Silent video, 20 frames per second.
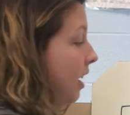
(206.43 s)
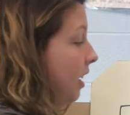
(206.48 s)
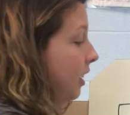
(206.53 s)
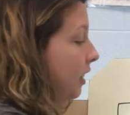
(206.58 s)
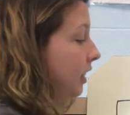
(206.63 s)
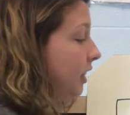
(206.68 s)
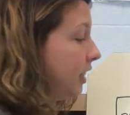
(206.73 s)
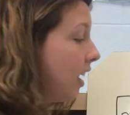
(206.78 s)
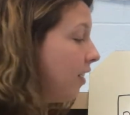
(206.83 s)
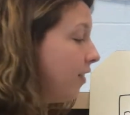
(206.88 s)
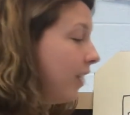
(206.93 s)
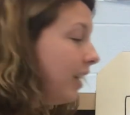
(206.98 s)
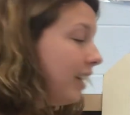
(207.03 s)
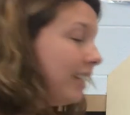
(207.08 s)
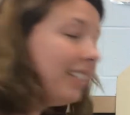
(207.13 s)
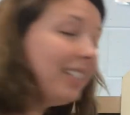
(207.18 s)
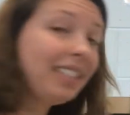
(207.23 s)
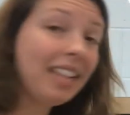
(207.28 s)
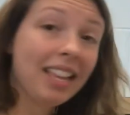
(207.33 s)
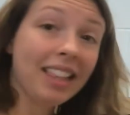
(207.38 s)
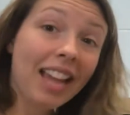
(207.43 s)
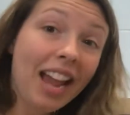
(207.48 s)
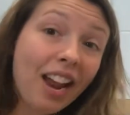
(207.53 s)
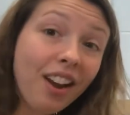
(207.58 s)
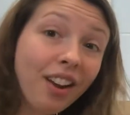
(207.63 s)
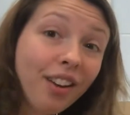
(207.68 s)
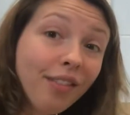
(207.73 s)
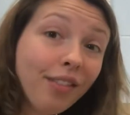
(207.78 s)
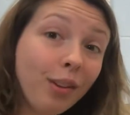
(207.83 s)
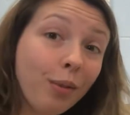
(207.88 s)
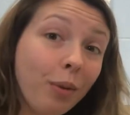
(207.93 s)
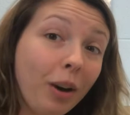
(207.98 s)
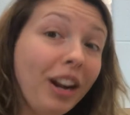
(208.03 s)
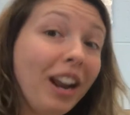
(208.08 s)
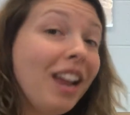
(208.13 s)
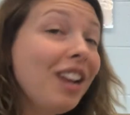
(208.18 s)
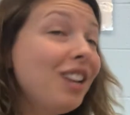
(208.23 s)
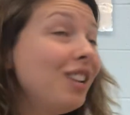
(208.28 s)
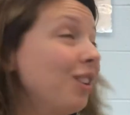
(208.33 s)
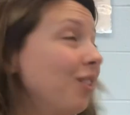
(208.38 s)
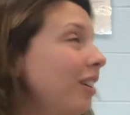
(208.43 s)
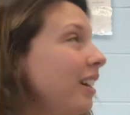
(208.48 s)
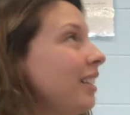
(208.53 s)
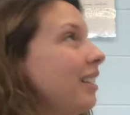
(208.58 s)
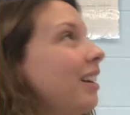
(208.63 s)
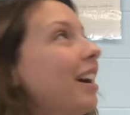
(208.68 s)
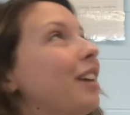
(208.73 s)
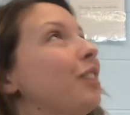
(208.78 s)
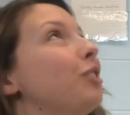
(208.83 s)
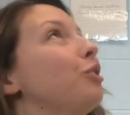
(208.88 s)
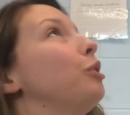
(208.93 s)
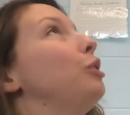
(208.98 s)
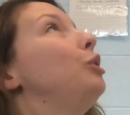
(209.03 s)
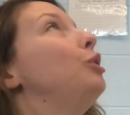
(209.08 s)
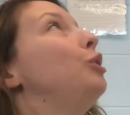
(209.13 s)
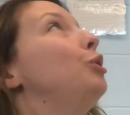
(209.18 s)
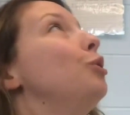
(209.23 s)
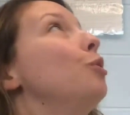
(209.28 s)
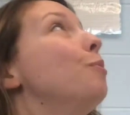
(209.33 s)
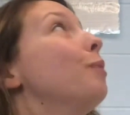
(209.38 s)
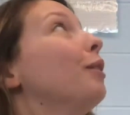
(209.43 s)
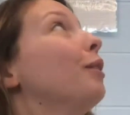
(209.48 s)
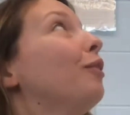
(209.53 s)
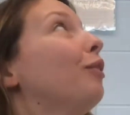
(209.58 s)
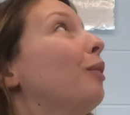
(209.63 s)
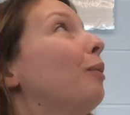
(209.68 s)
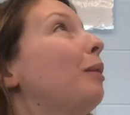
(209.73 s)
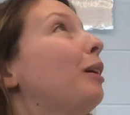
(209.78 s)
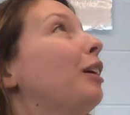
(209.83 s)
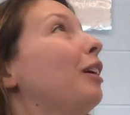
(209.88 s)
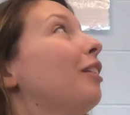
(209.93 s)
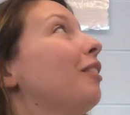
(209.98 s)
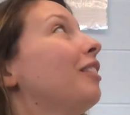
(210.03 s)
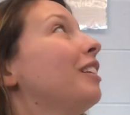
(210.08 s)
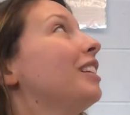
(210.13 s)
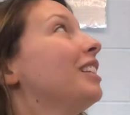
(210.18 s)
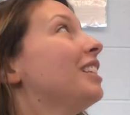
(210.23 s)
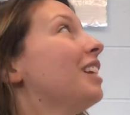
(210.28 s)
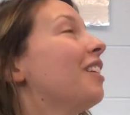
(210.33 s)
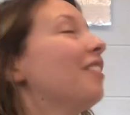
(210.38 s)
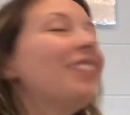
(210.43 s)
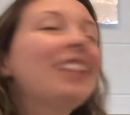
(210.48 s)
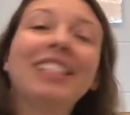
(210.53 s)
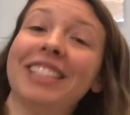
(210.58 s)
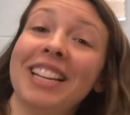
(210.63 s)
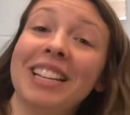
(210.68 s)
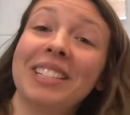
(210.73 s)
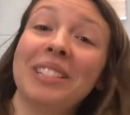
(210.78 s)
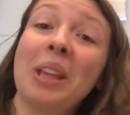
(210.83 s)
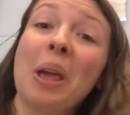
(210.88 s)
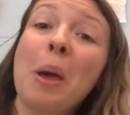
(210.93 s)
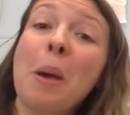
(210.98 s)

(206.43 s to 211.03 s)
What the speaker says: Suffix is at the end of the word, and you guys are actually super familiar with suffixes,